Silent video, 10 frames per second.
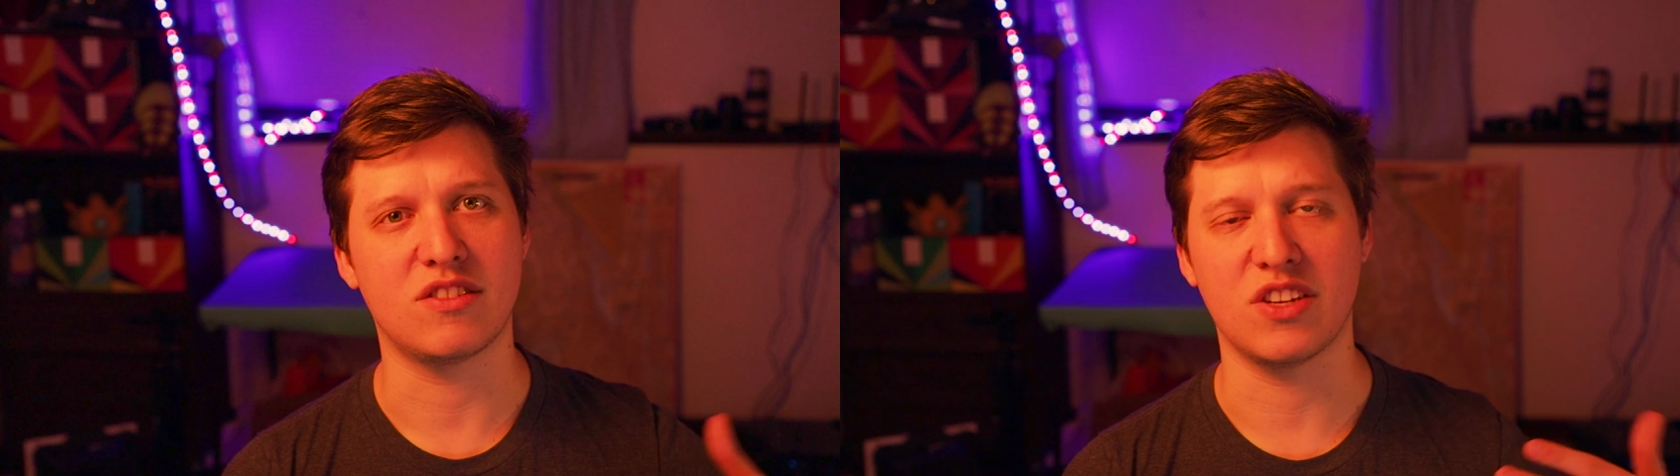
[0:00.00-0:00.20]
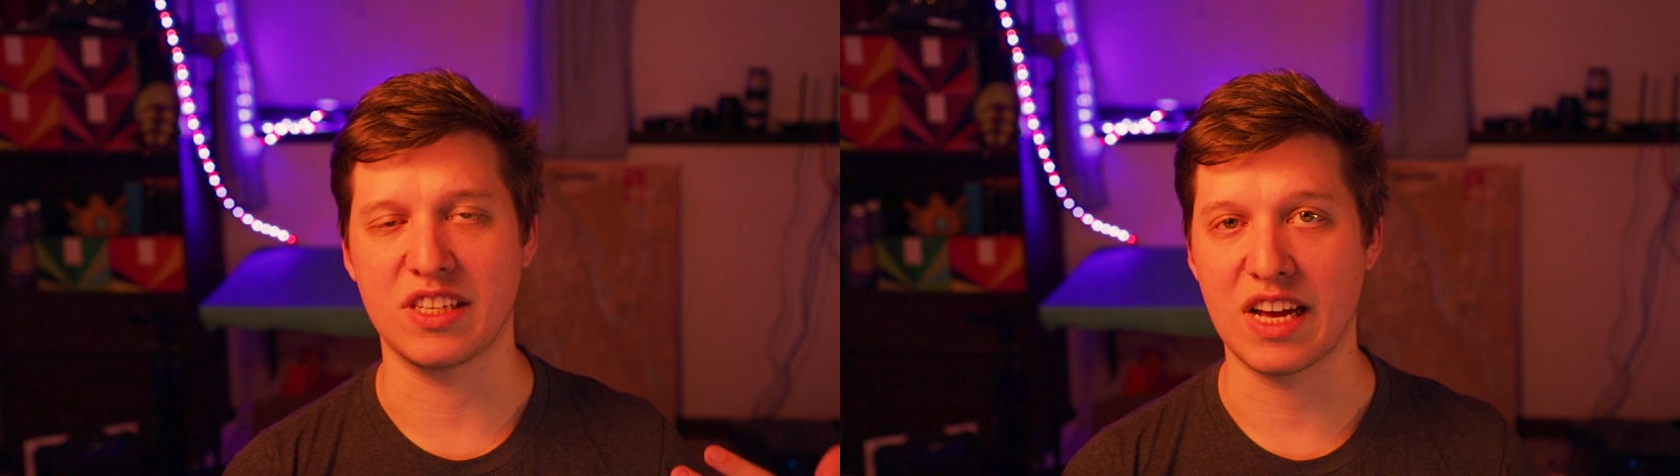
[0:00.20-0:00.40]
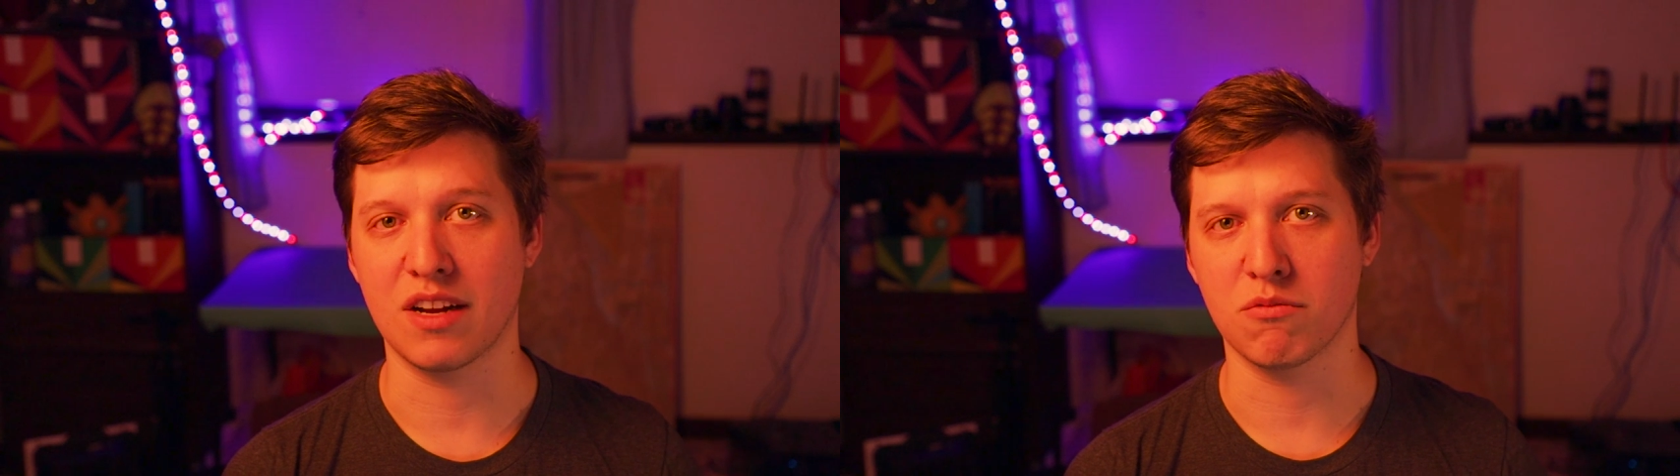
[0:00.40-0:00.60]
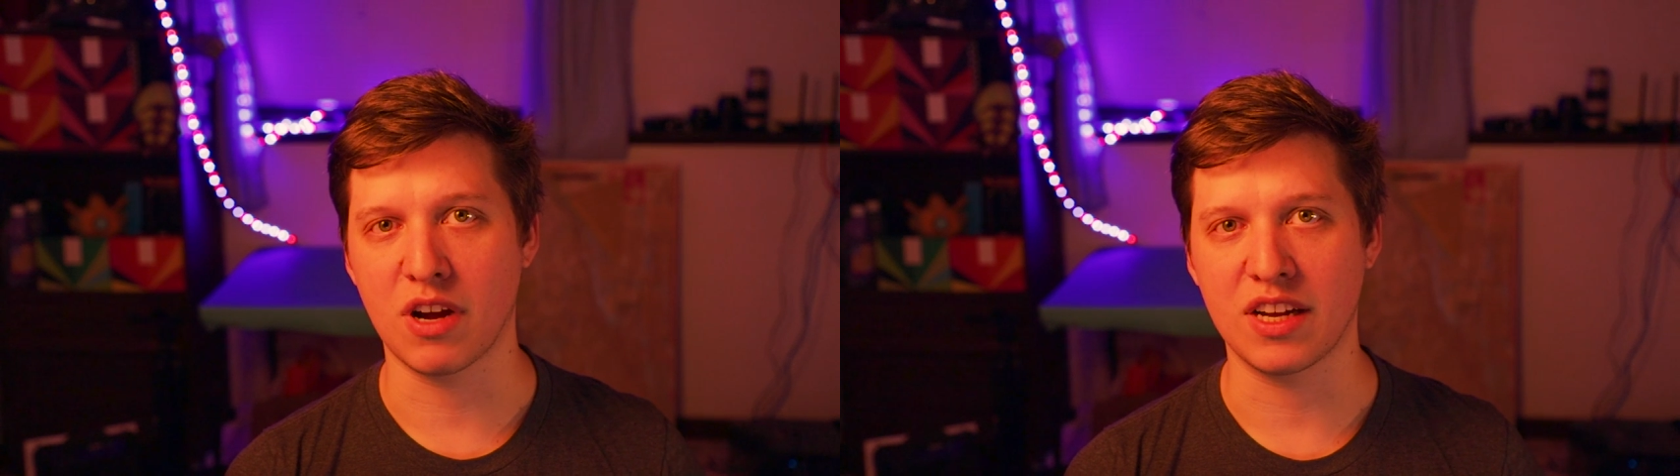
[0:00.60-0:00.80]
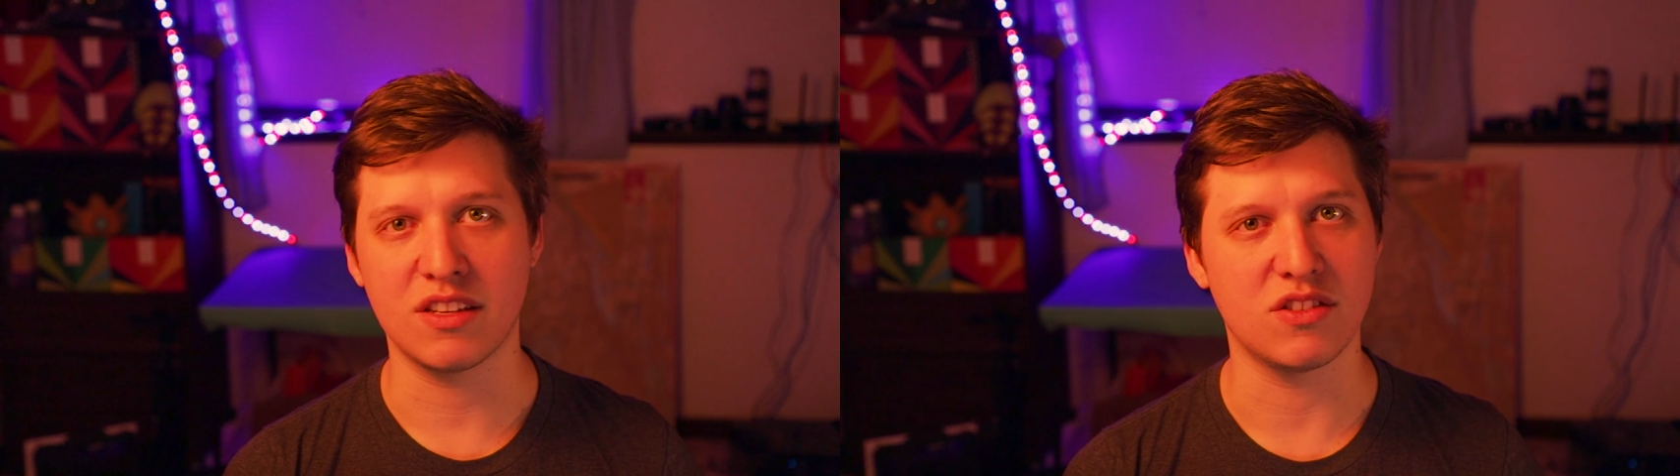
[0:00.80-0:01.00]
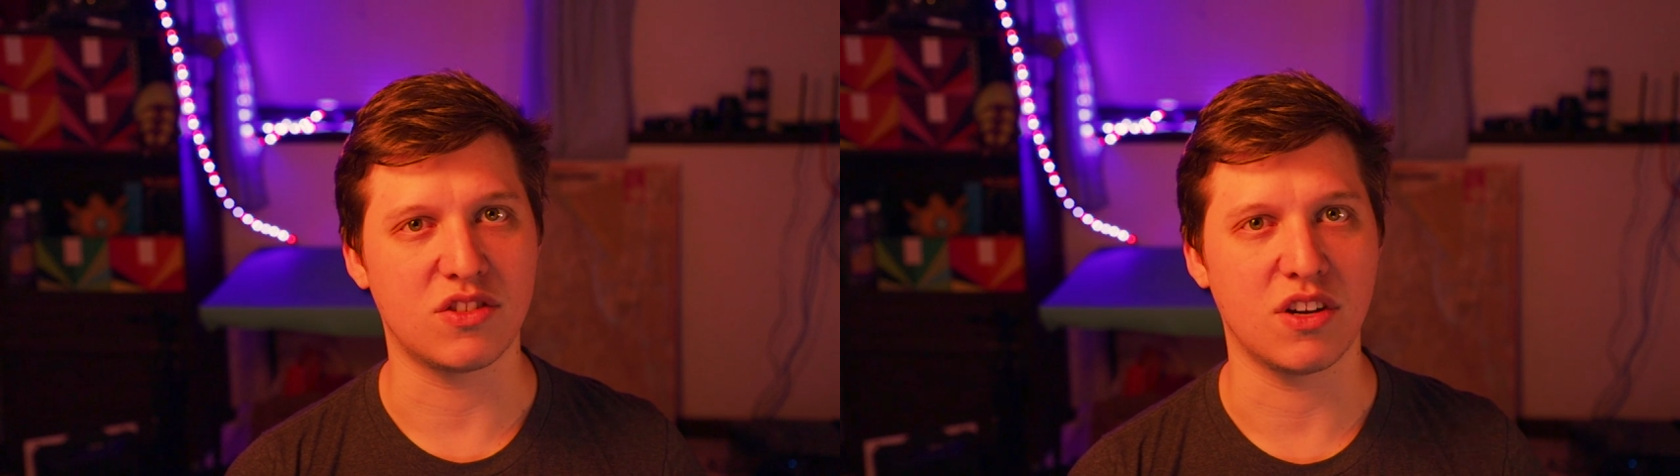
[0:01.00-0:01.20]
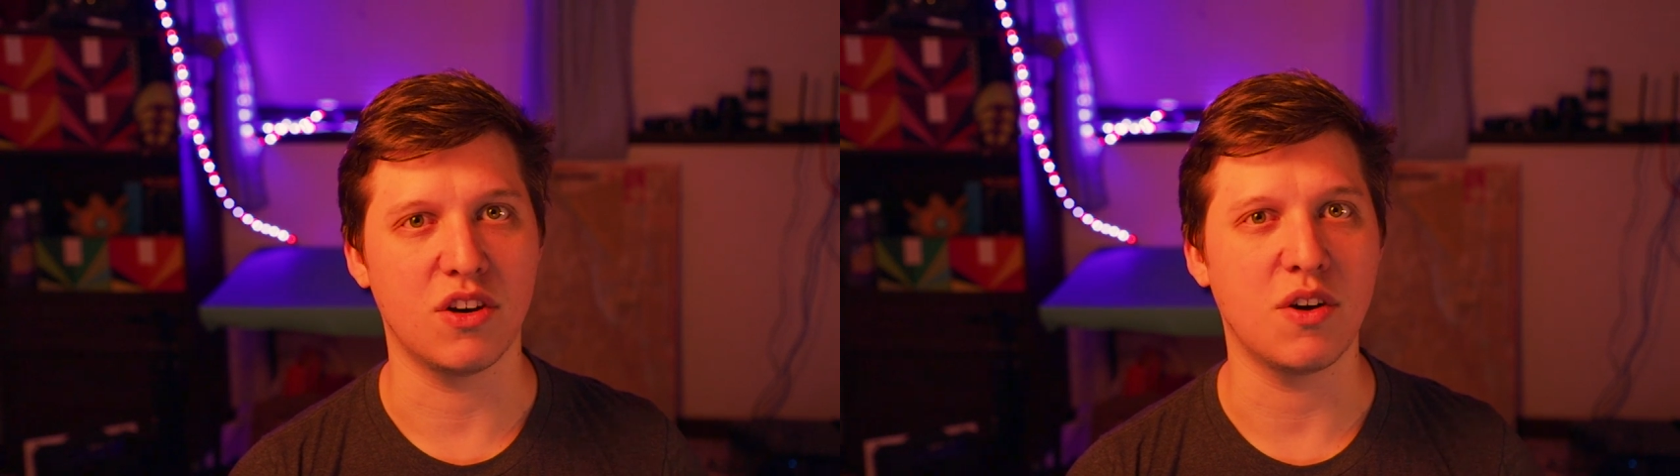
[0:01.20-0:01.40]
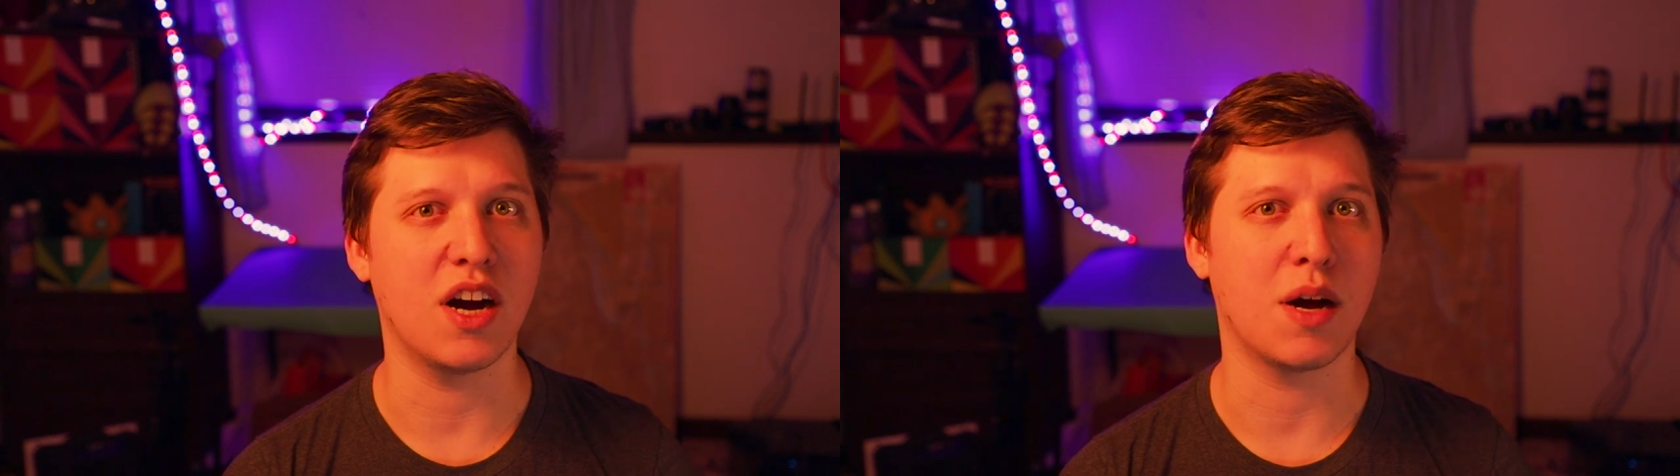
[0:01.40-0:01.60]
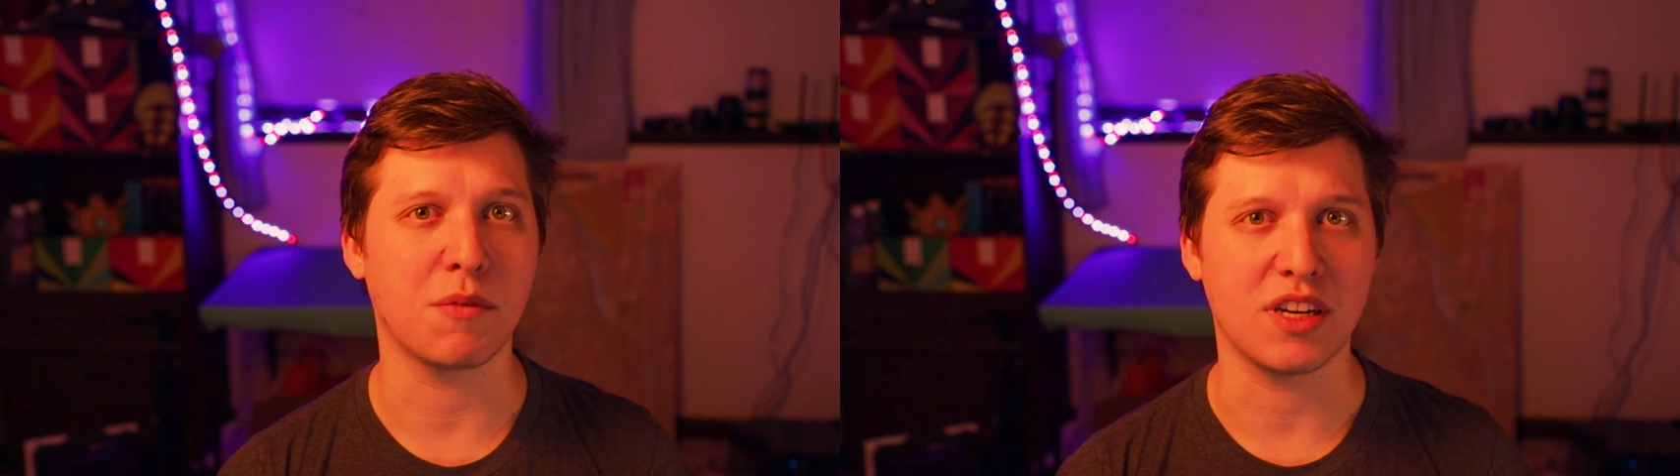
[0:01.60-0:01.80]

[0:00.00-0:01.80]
to get it right, so I'm